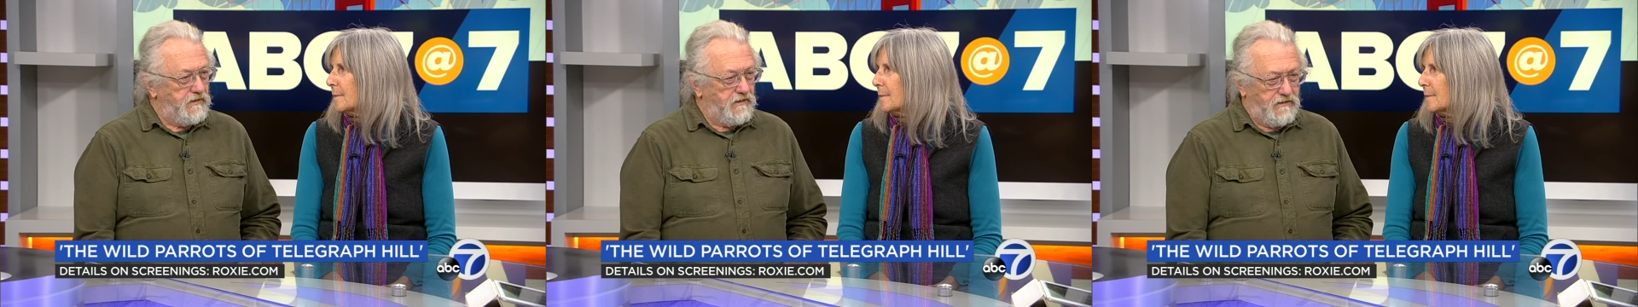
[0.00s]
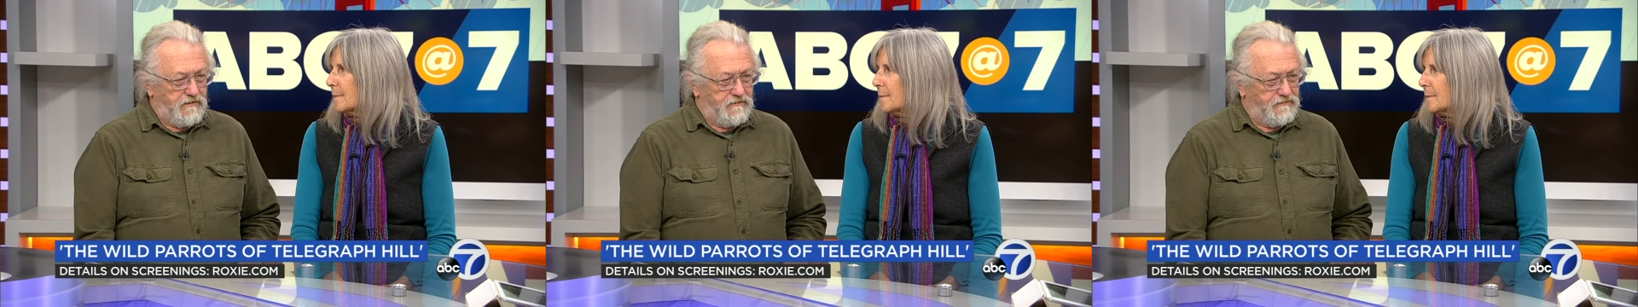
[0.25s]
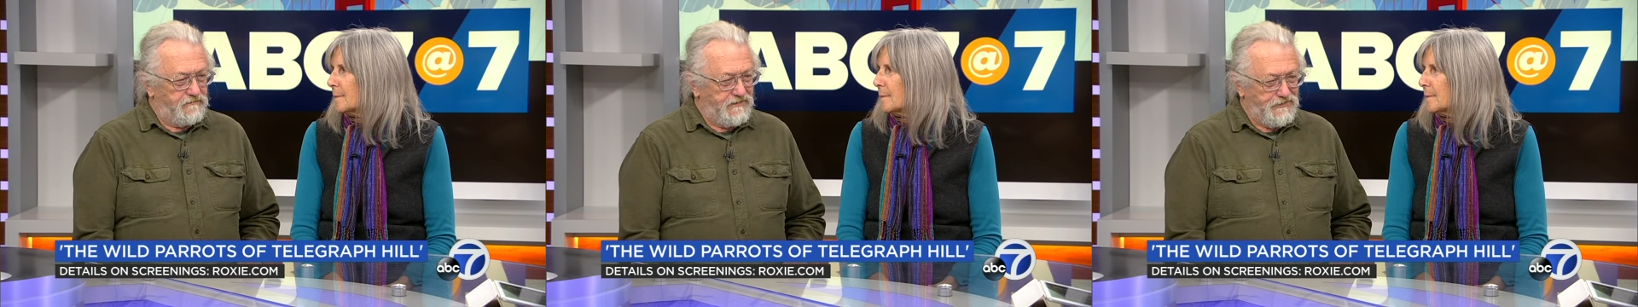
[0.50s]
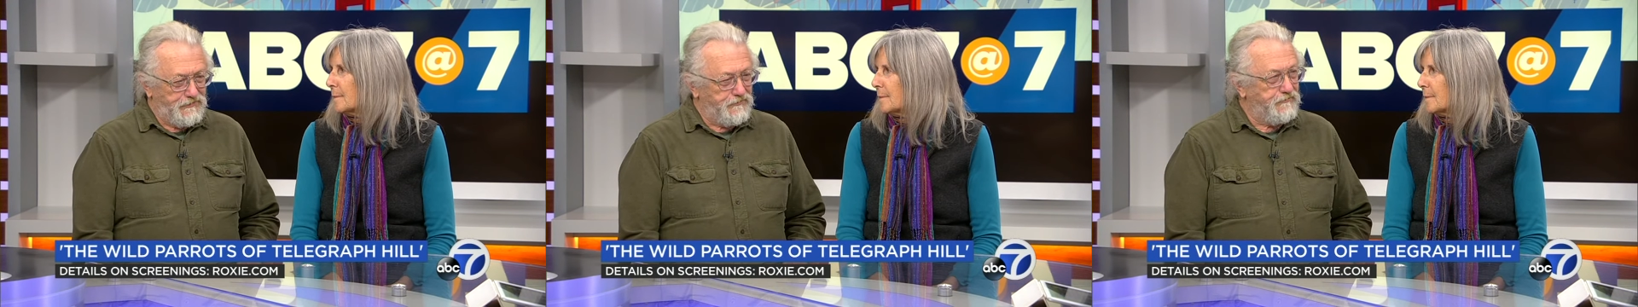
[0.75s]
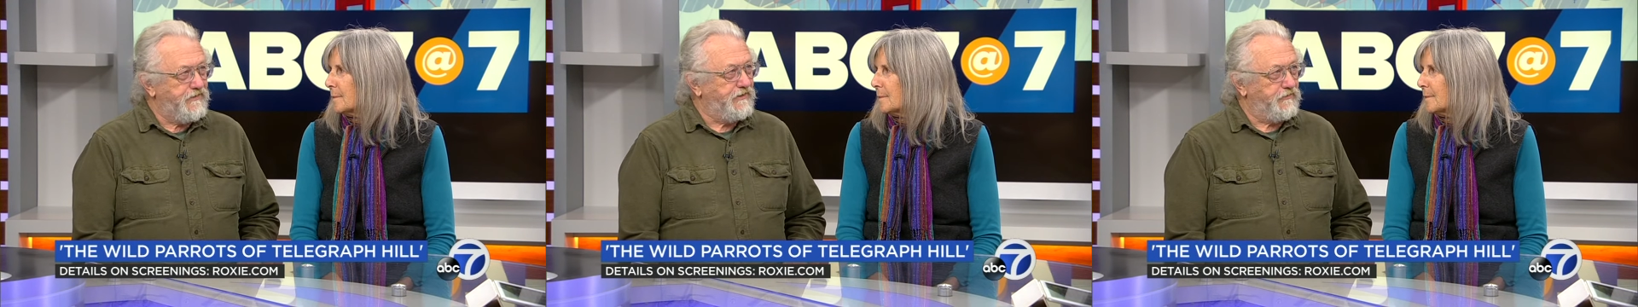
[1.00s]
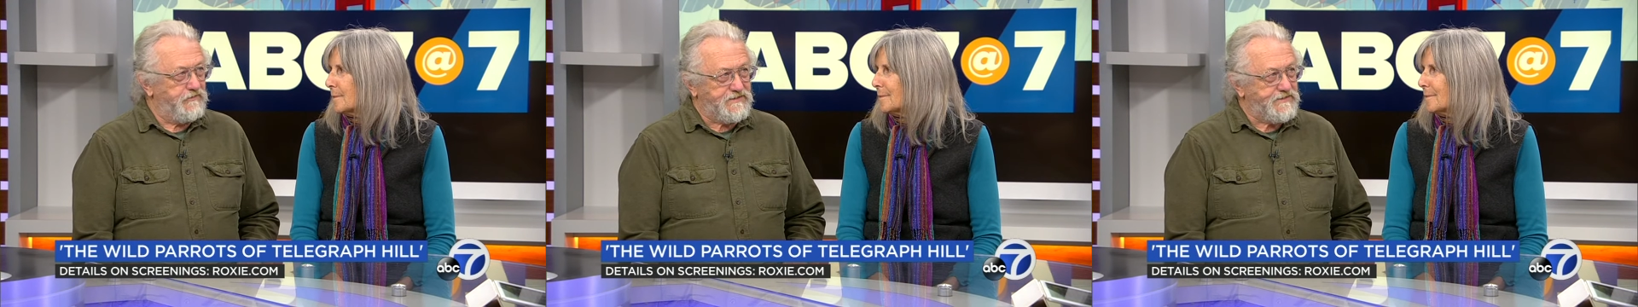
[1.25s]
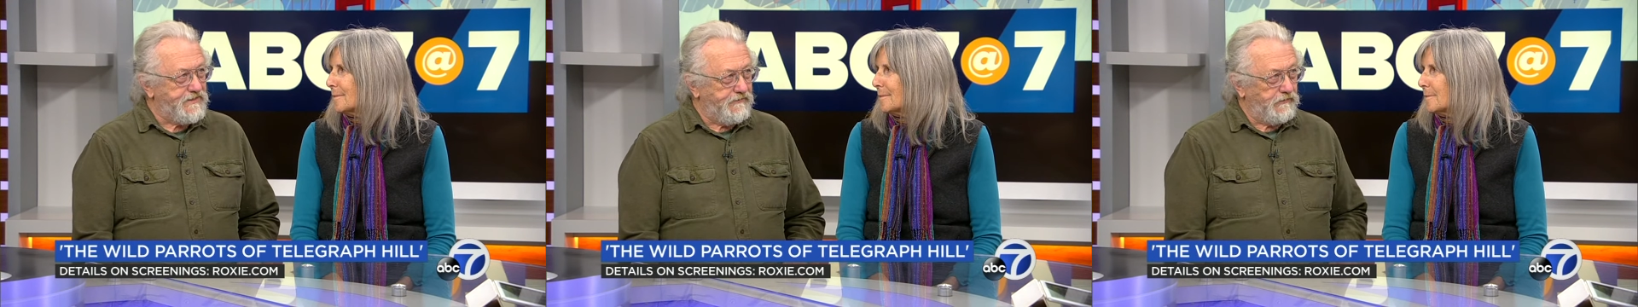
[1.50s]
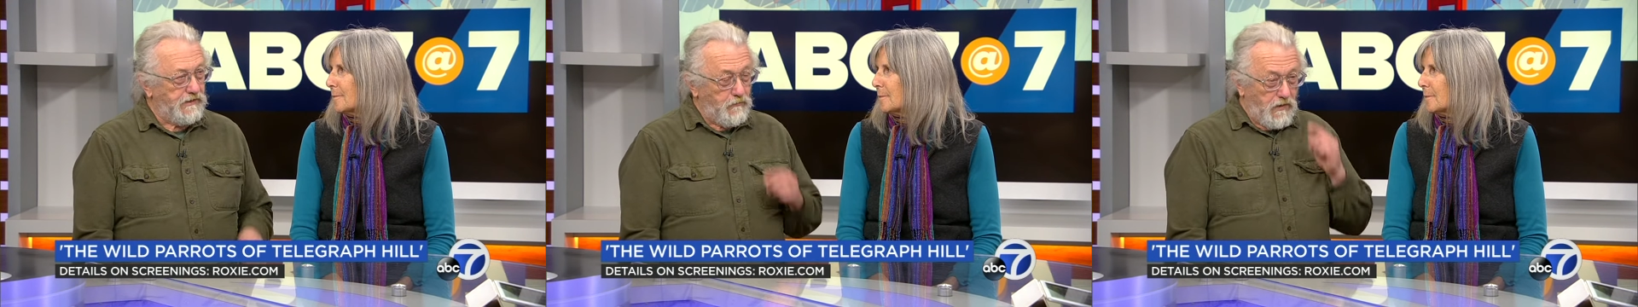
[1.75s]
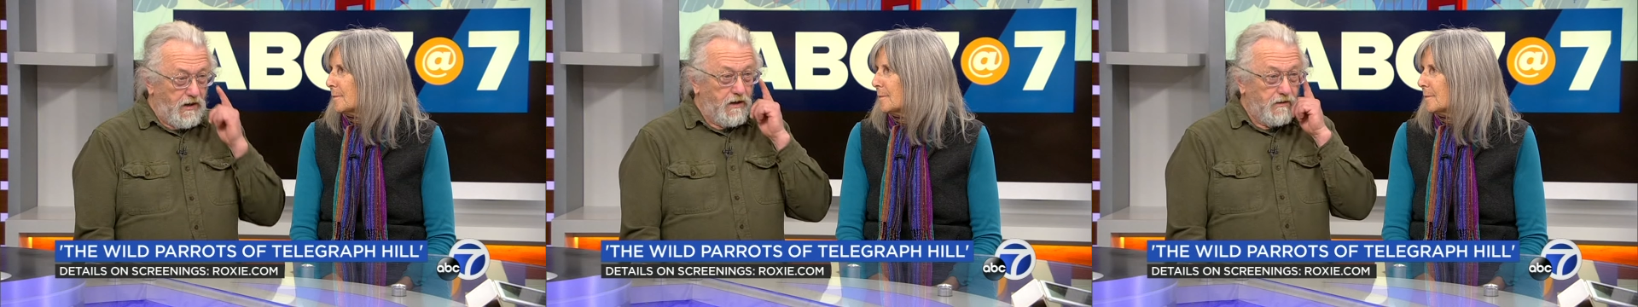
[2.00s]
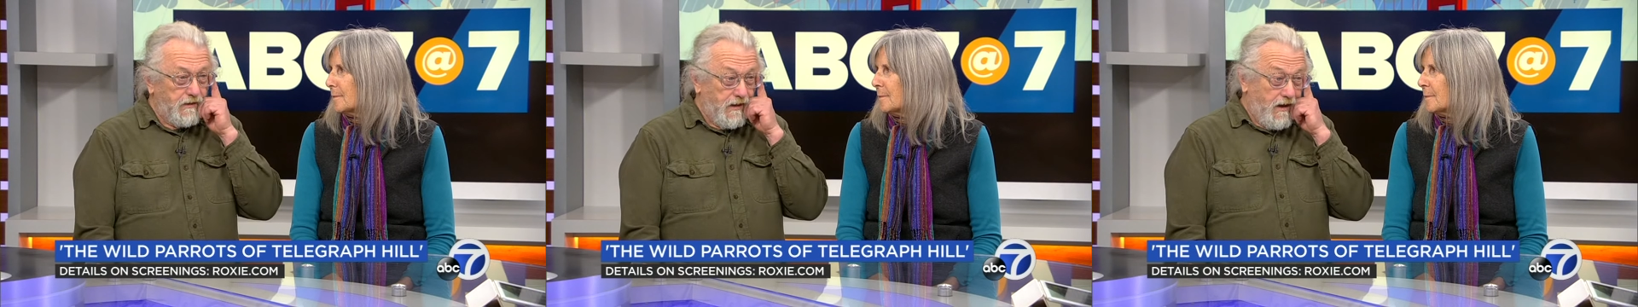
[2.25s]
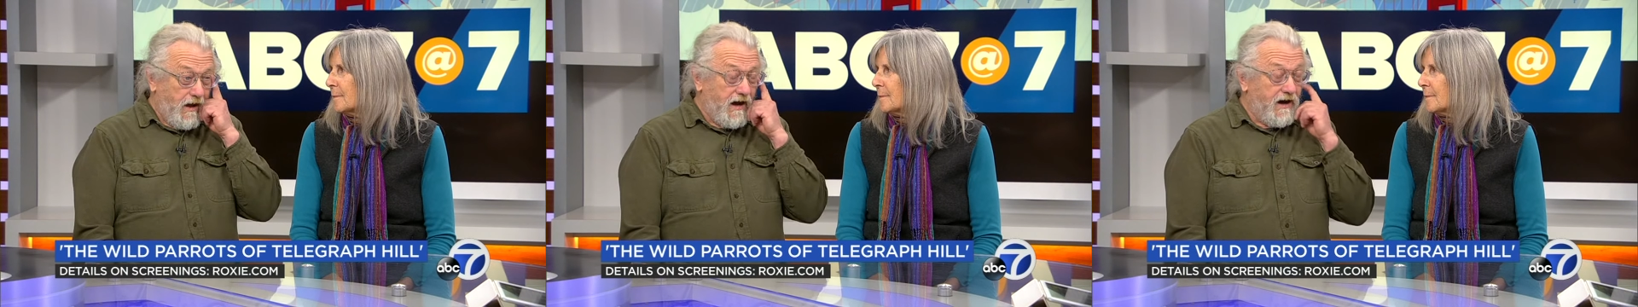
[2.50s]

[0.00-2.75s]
Speaker 1: uh, here. They know the city really well.